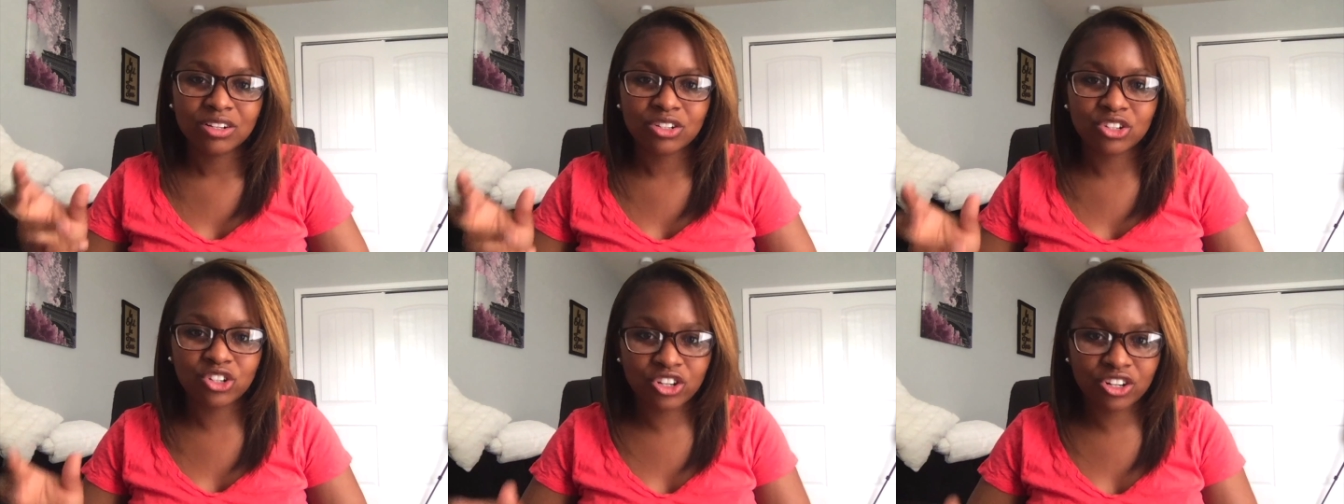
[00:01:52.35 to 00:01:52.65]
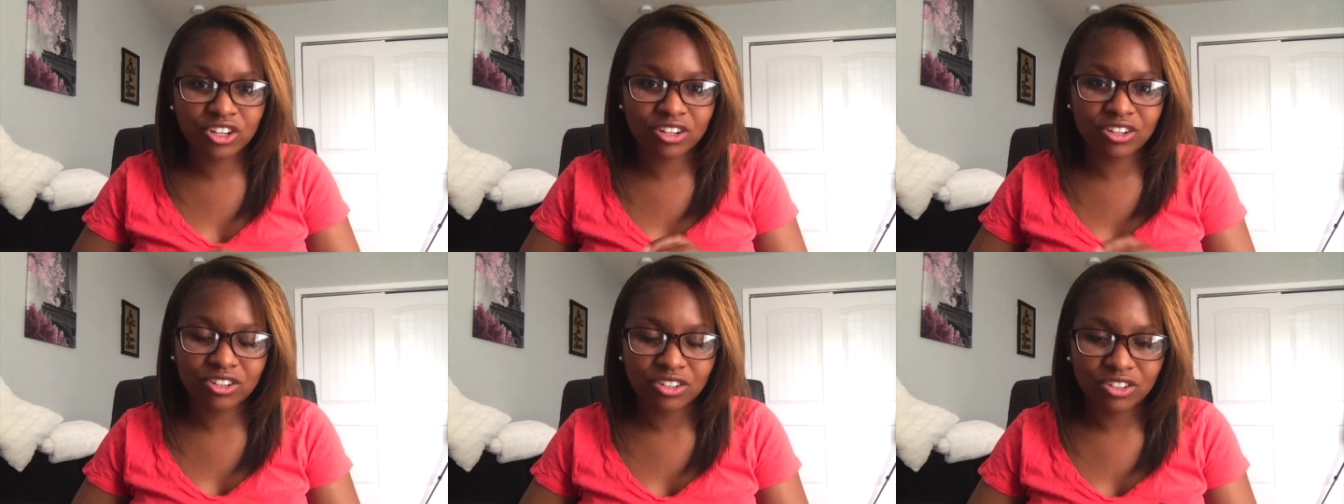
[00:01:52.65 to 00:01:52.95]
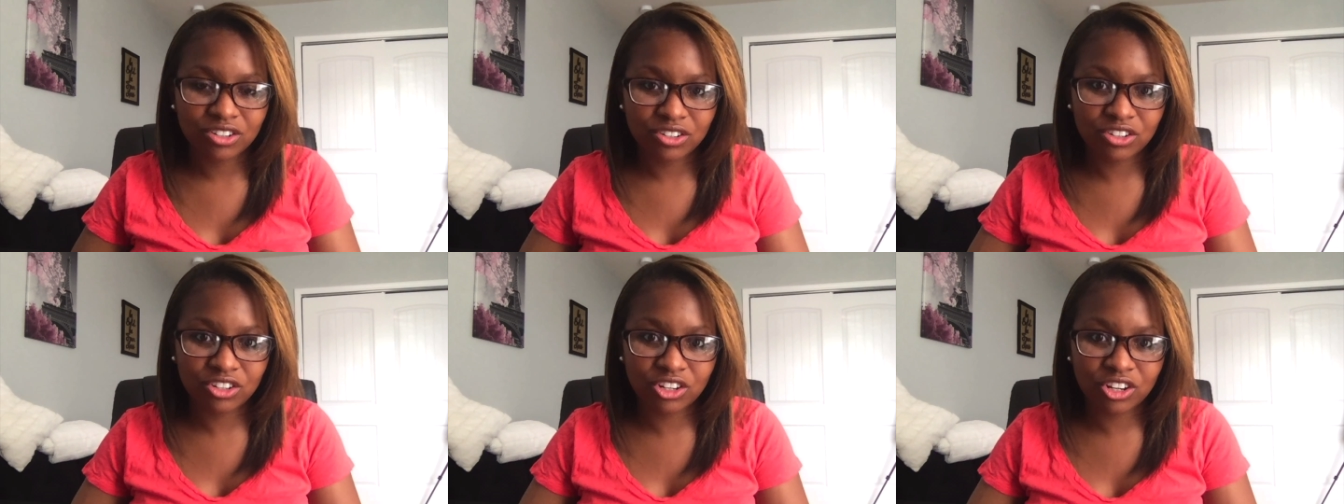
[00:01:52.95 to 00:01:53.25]
Shh, shh.
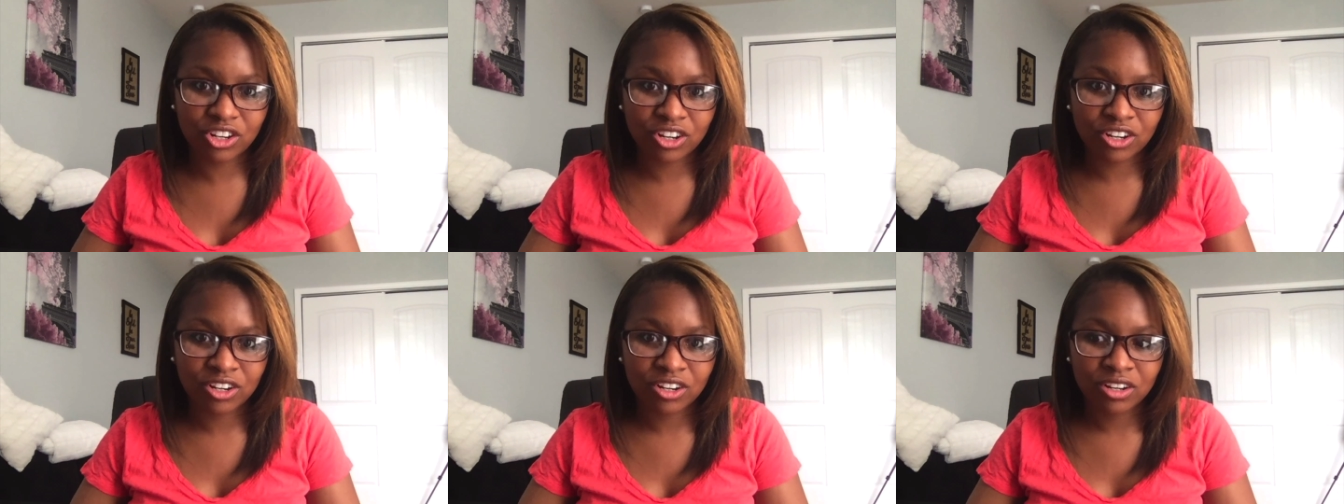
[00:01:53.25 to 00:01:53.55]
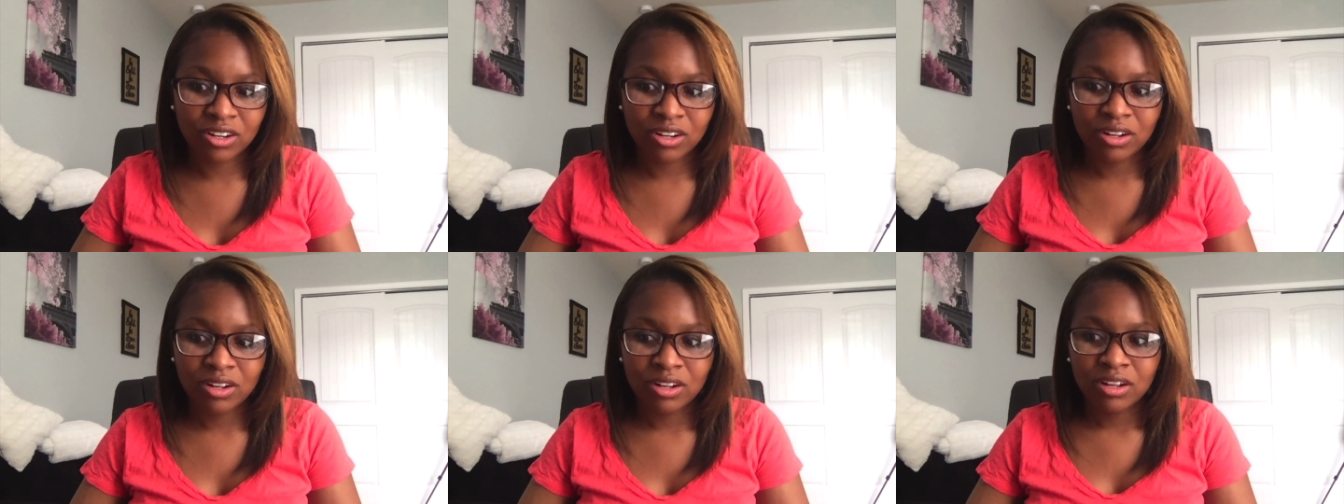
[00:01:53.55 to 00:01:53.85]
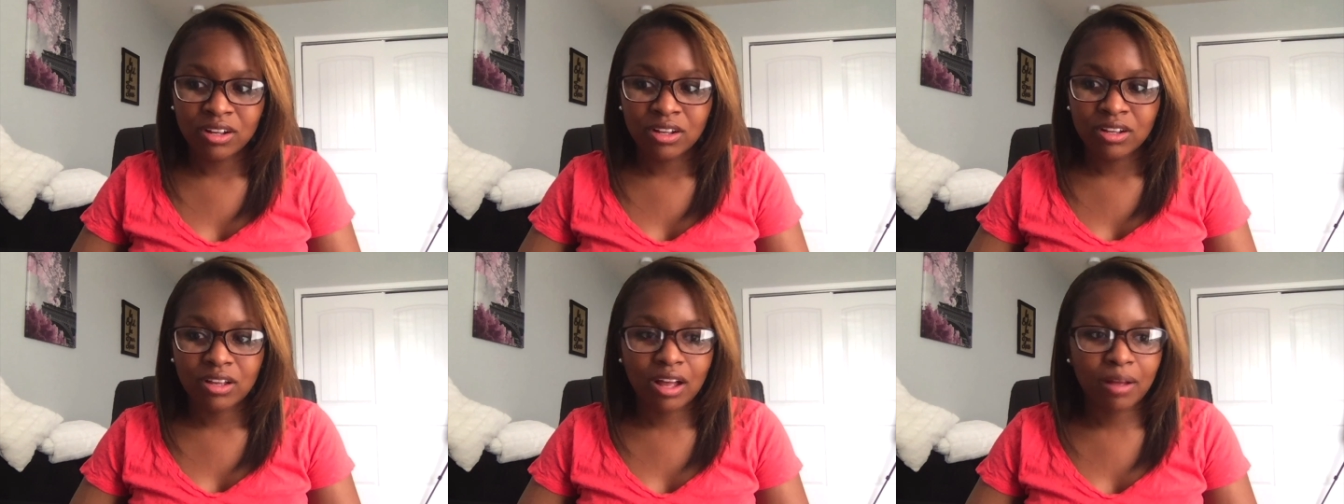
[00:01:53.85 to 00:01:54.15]
I'm
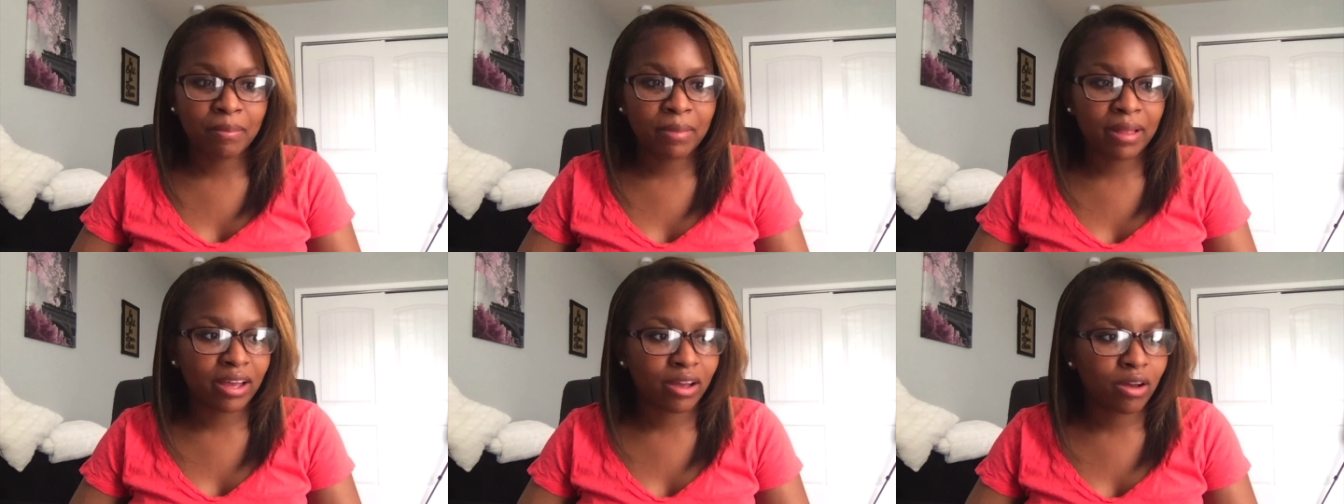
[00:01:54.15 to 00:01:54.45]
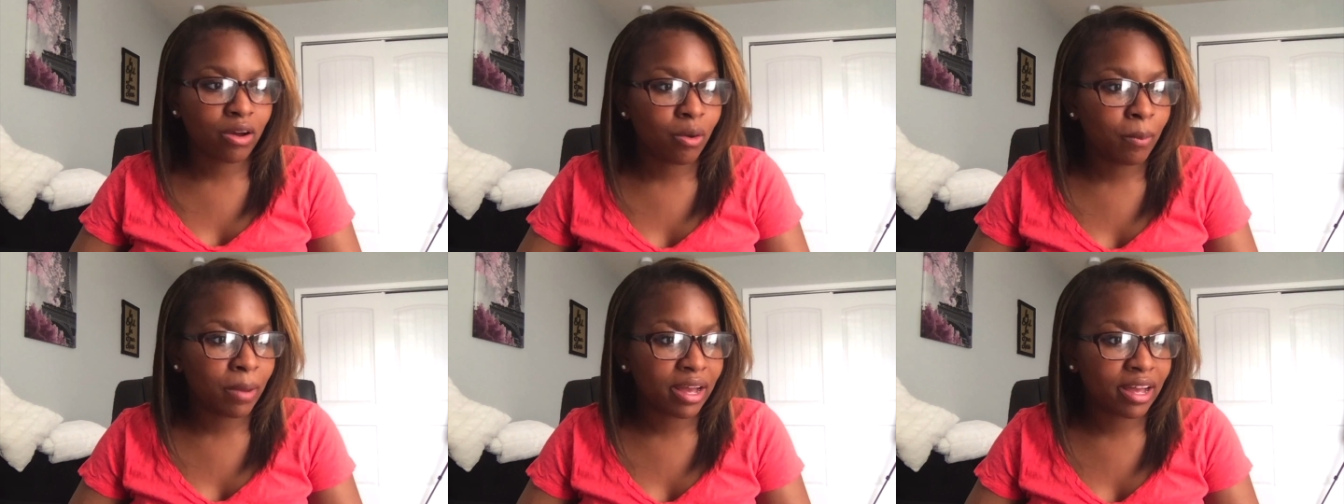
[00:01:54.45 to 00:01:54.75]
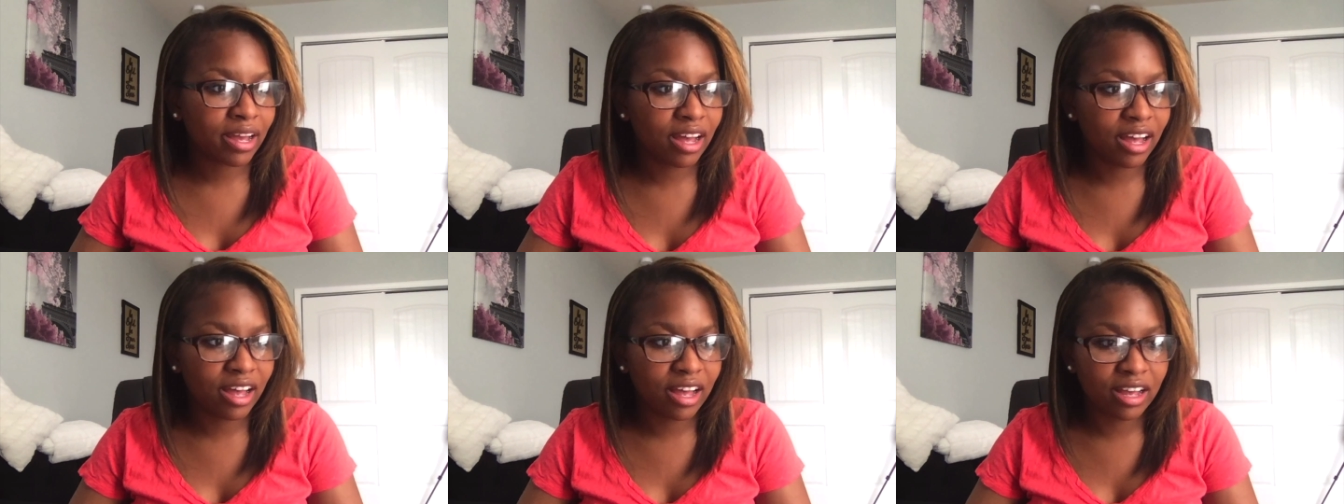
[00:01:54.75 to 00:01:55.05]
like, oh my
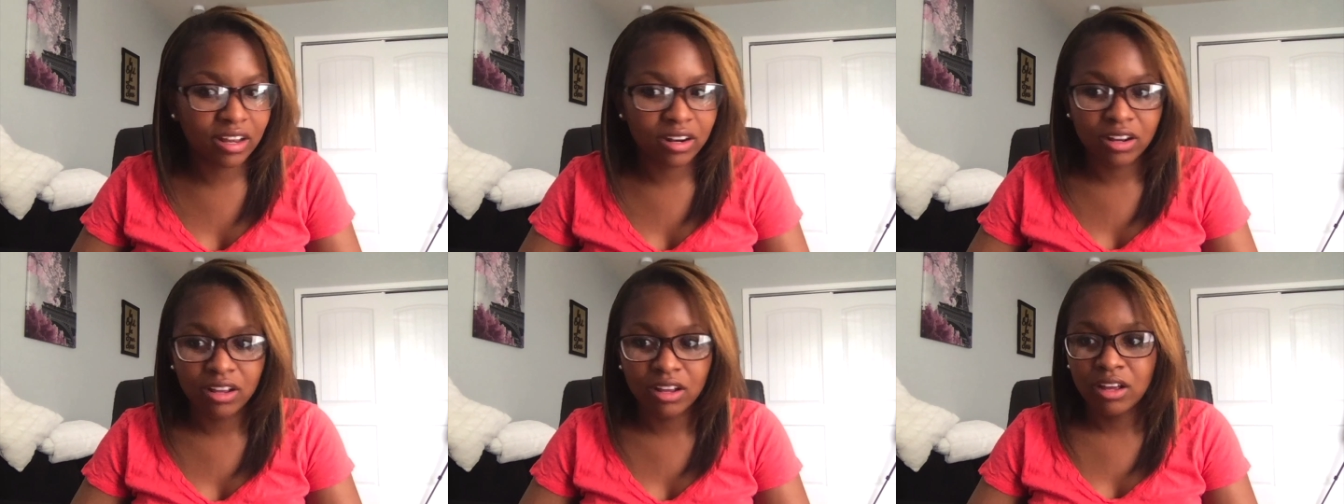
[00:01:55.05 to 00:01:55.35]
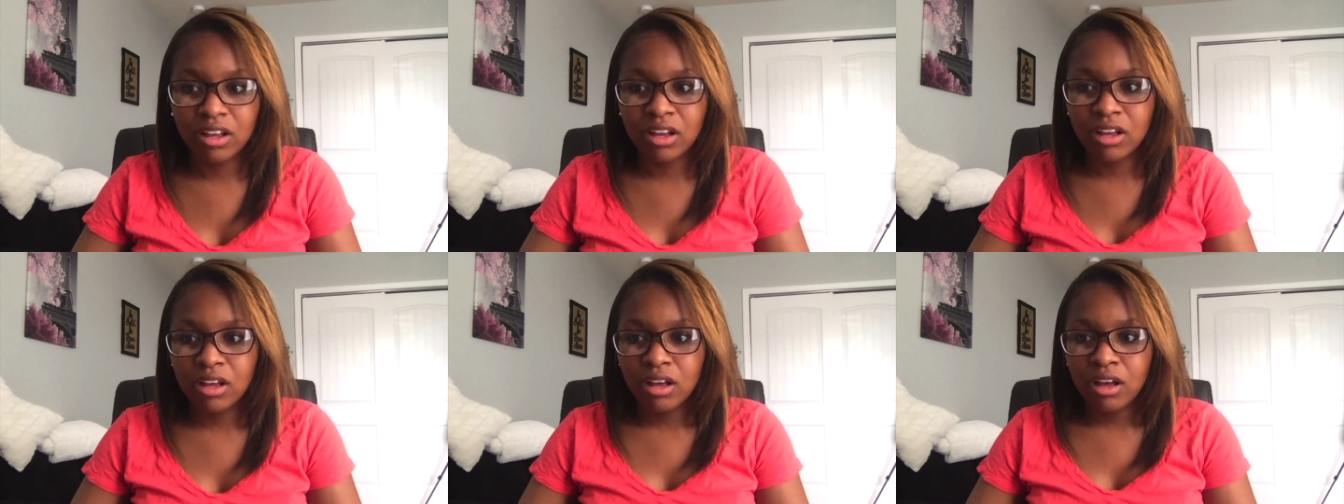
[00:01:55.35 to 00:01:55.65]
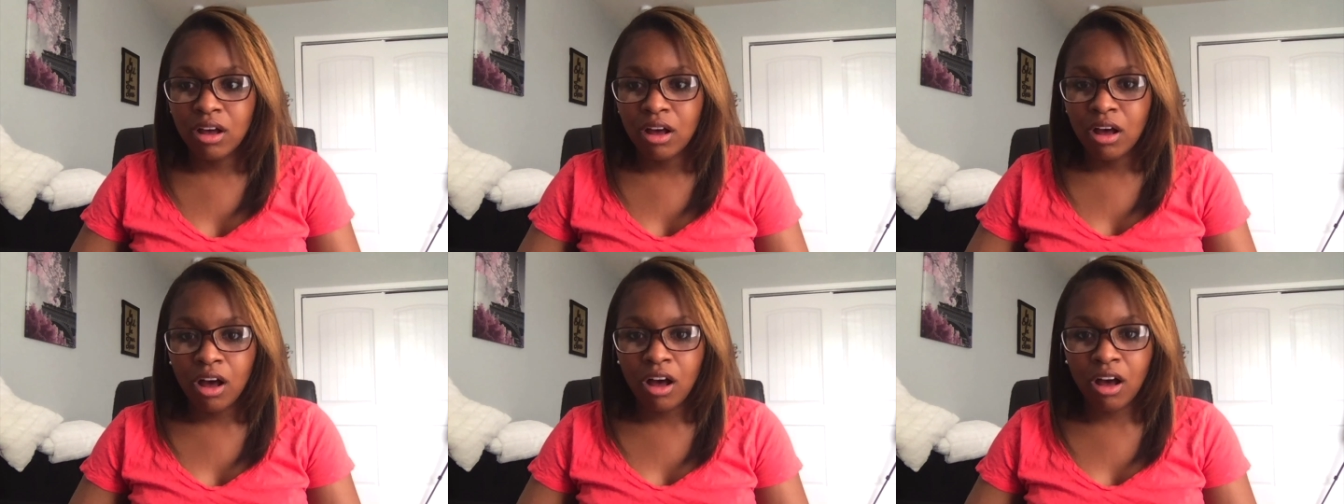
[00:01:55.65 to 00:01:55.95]

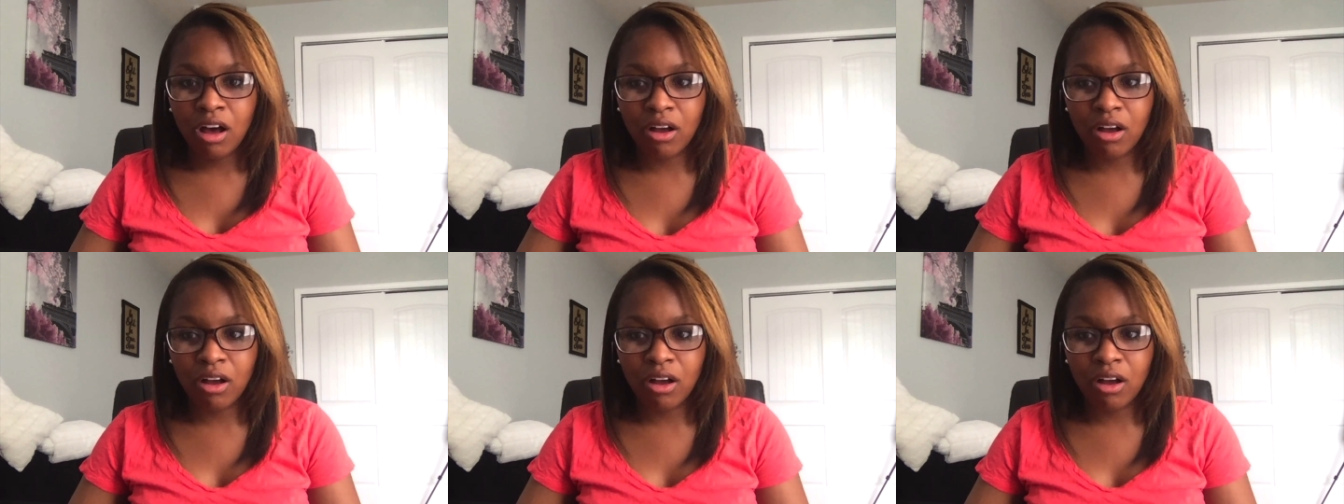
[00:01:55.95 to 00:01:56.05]
god.